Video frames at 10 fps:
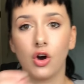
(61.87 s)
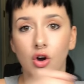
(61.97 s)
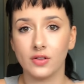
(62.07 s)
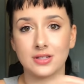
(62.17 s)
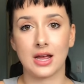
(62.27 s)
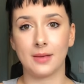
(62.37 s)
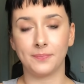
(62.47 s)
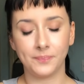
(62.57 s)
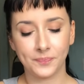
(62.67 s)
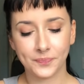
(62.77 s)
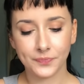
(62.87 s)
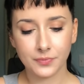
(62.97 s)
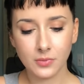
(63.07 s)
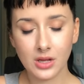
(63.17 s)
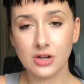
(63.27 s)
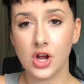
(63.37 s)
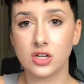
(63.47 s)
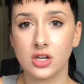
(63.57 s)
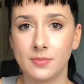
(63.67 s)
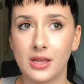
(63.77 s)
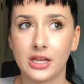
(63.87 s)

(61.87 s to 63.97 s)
all the time. I'm not talking about